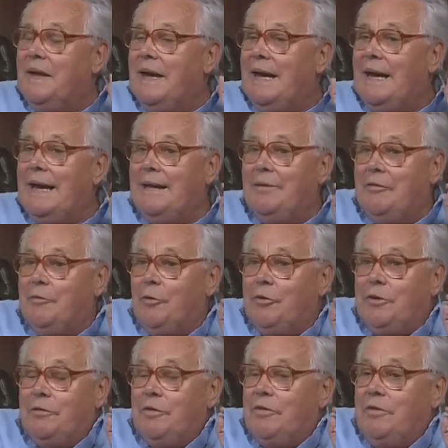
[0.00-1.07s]
and of
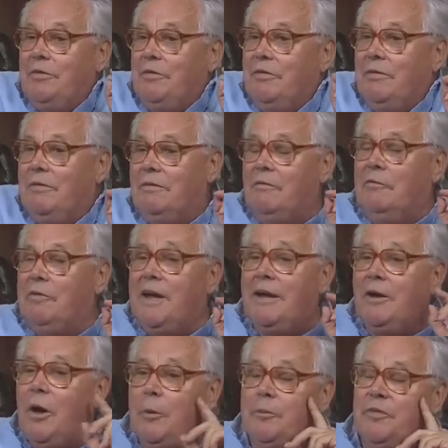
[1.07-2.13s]
course there was a
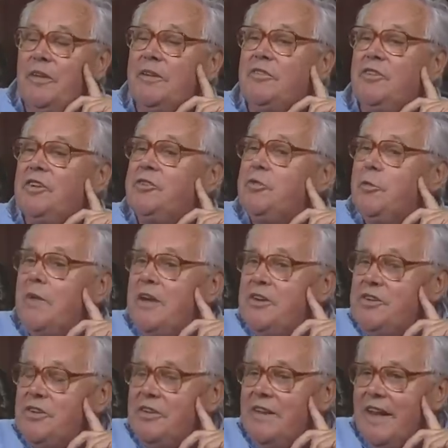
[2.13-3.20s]
very upset
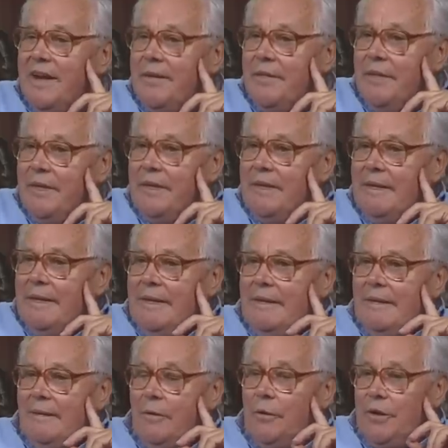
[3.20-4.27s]
situation there,
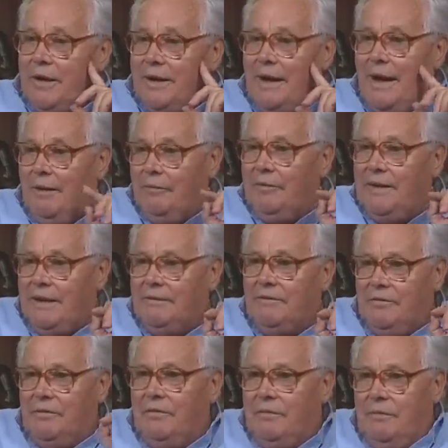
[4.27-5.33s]
on account that
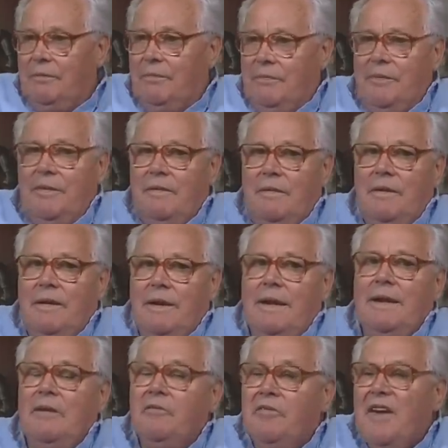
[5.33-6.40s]
an
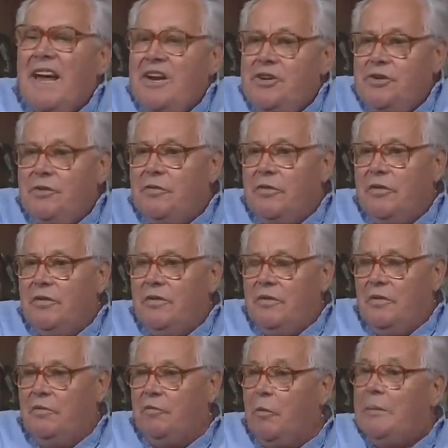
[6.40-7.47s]
invasion
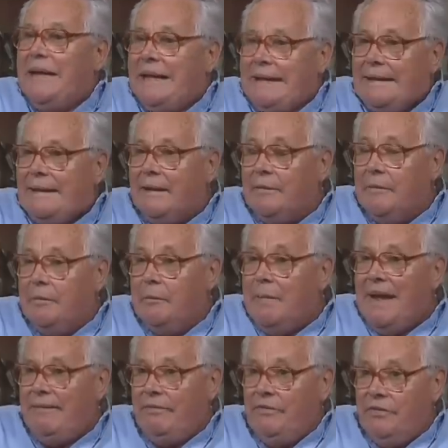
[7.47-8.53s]
from Hitler
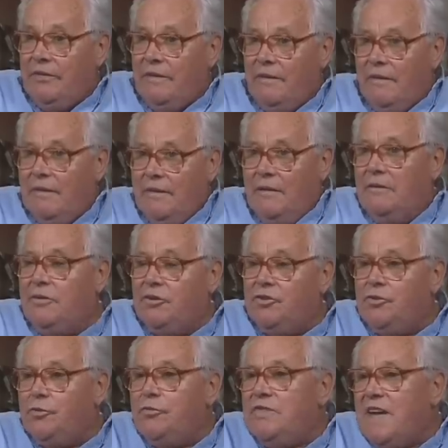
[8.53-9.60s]
meant the
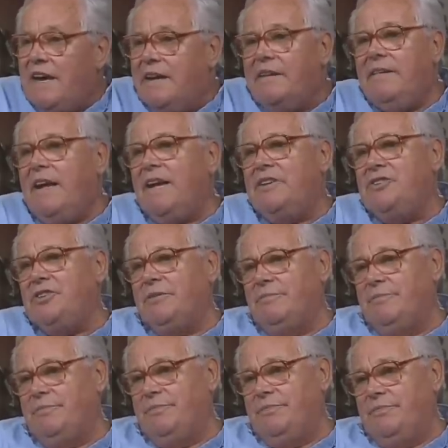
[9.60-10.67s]
Jews are in danger.
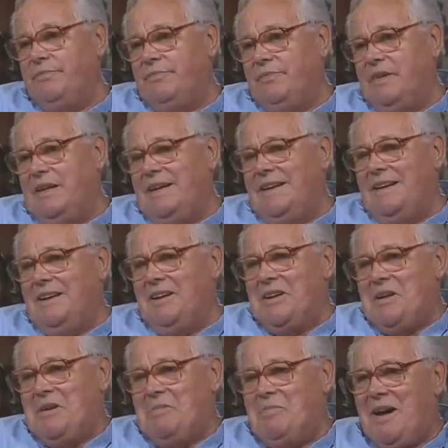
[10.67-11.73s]

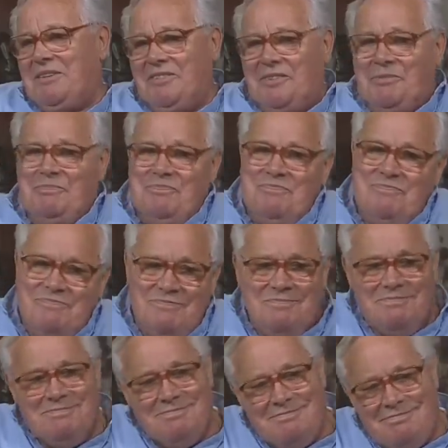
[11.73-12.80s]
But
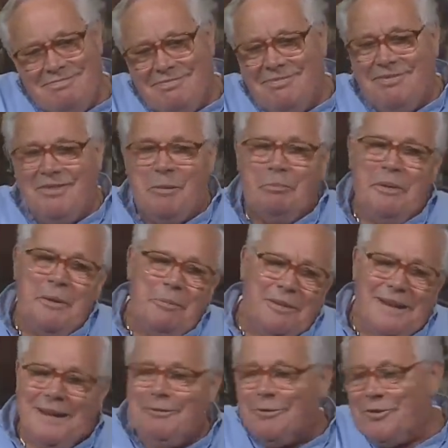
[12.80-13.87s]
the people
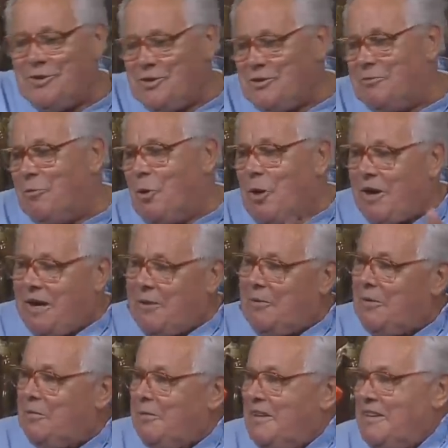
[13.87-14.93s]
that were just working
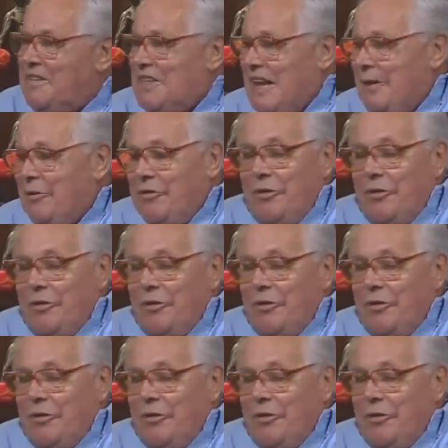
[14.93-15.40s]
with me, sales